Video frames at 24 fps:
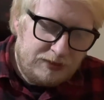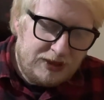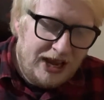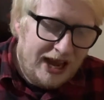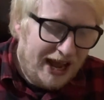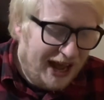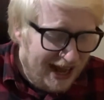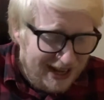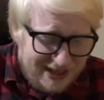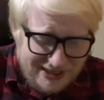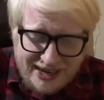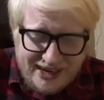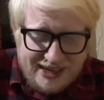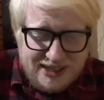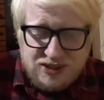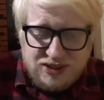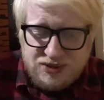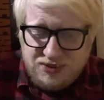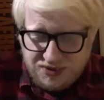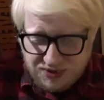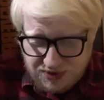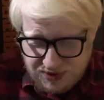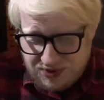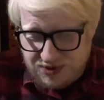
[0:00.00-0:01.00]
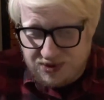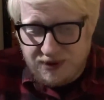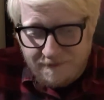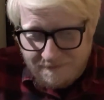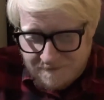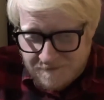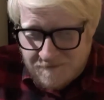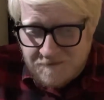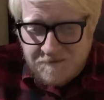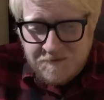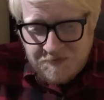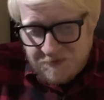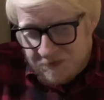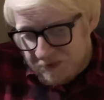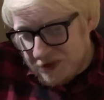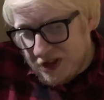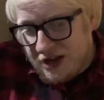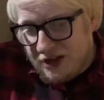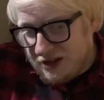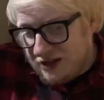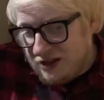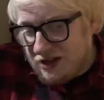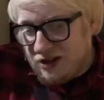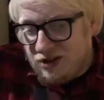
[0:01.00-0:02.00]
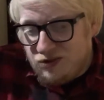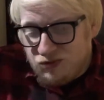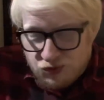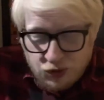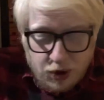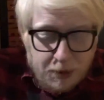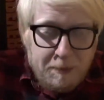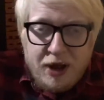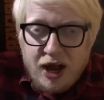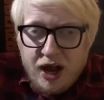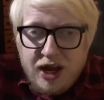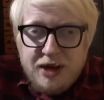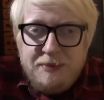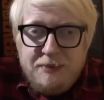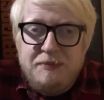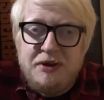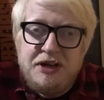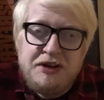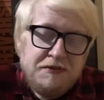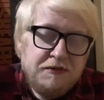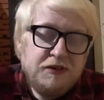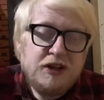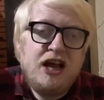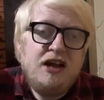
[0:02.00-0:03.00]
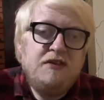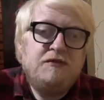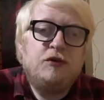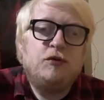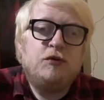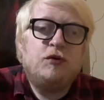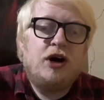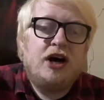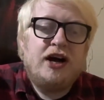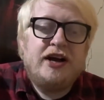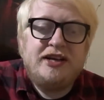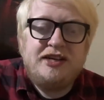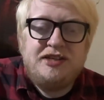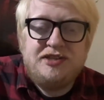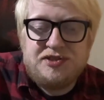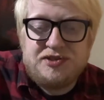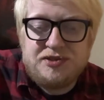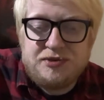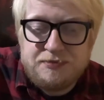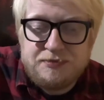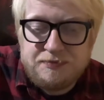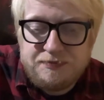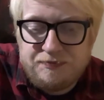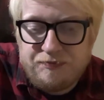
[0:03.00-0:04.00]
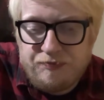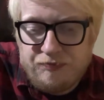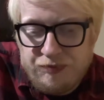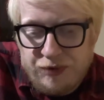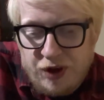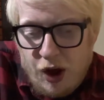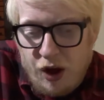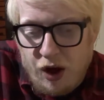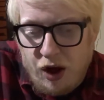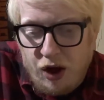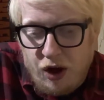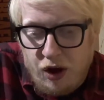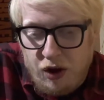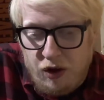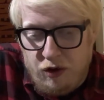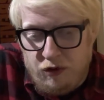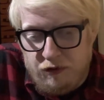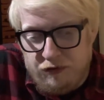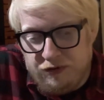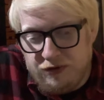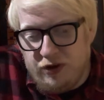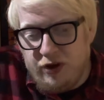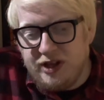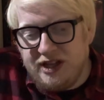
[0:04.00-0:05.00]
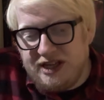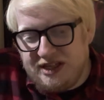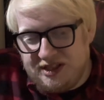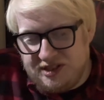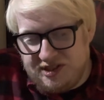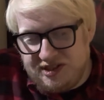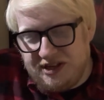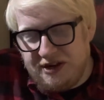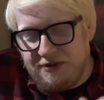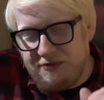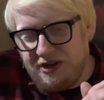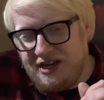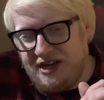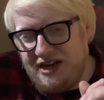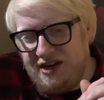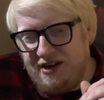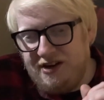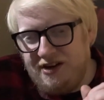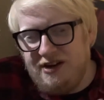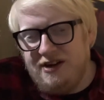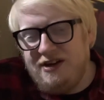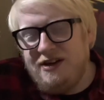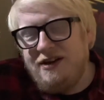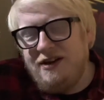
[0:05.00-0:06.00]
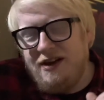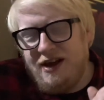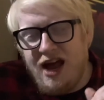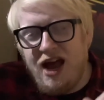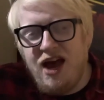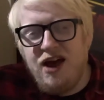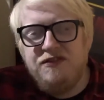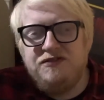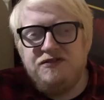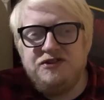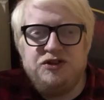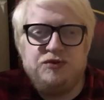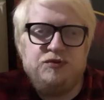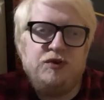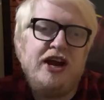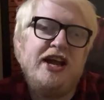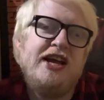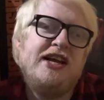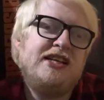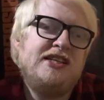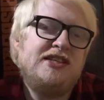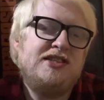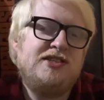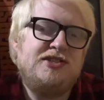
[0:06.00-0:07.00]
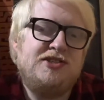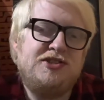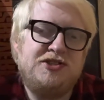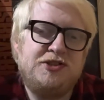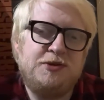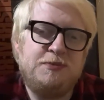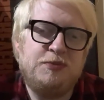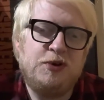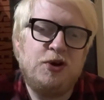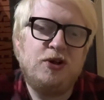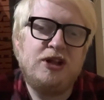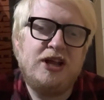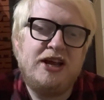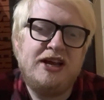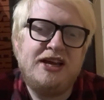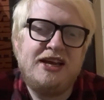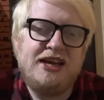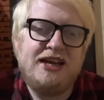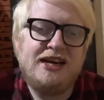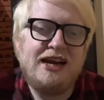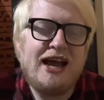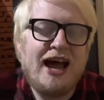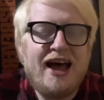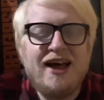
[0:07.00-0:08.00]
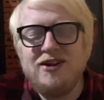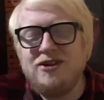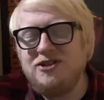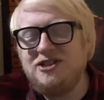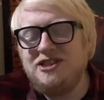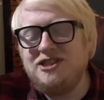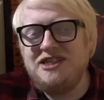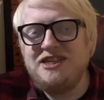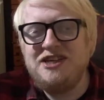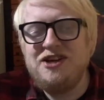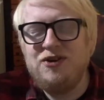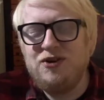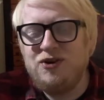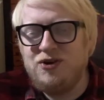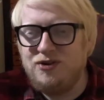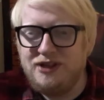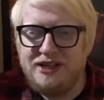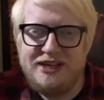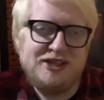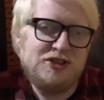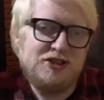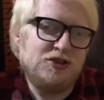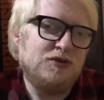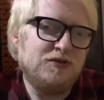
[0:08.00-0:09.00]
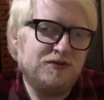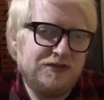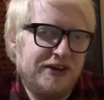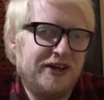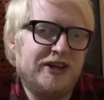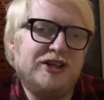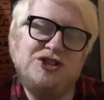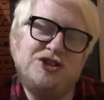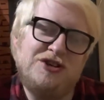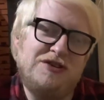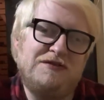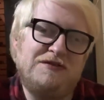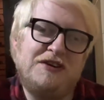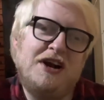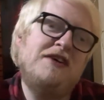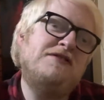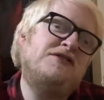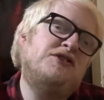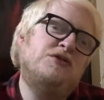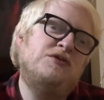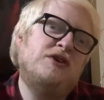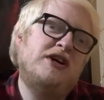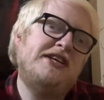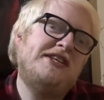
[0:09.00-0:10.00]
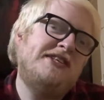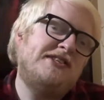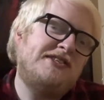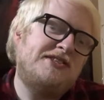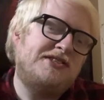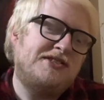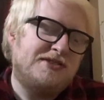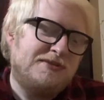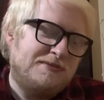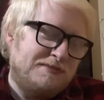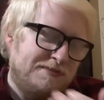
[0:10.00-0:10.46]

And it does remind me, flavour-wise, of, not necessarily After Eights, but like an Aldi or Lidl version of After Eights.